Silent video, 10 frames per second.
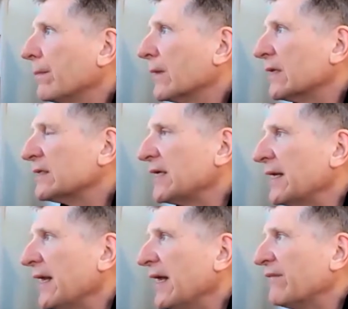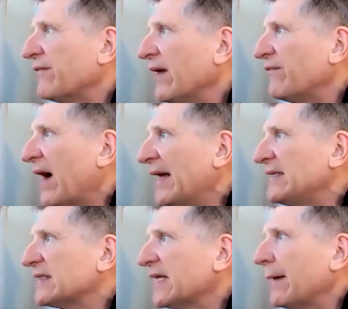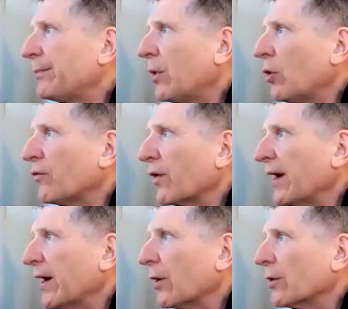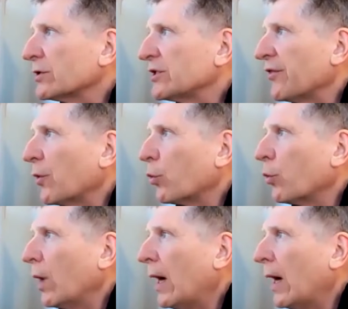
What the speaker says: Listen, if I skip over here to the